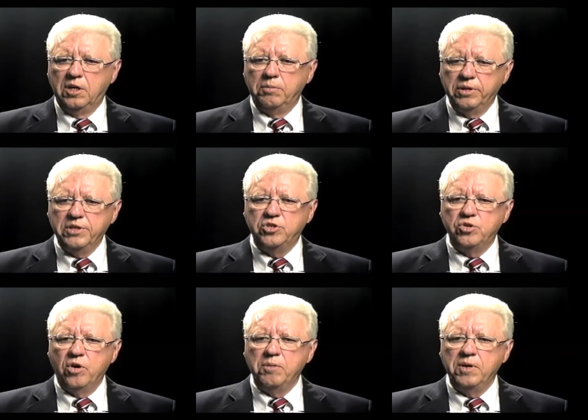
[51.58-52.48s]
Please
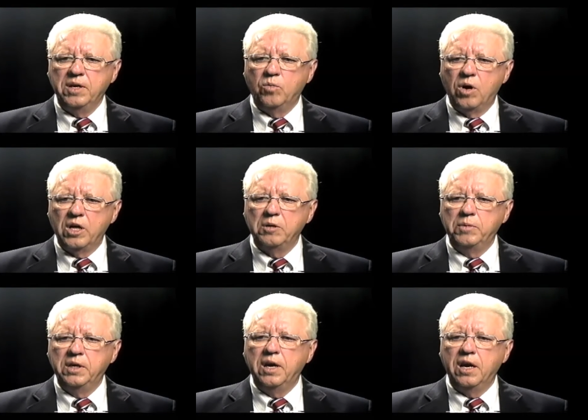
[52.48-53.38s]
join me in
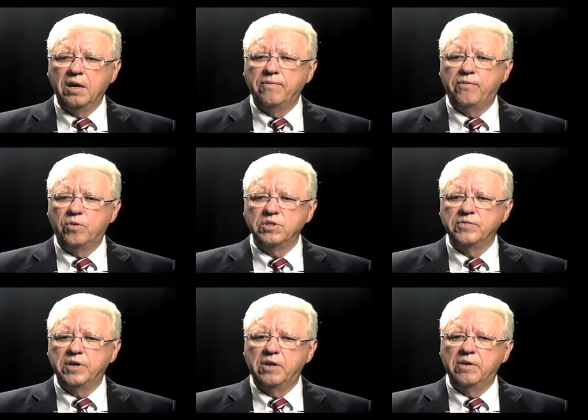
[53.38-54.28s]
welcoming Air Force
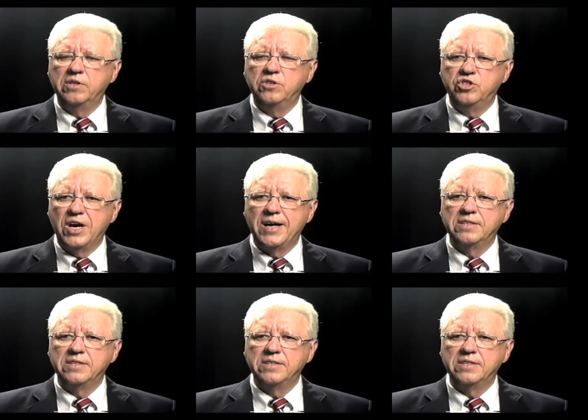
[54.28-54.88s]
veteran John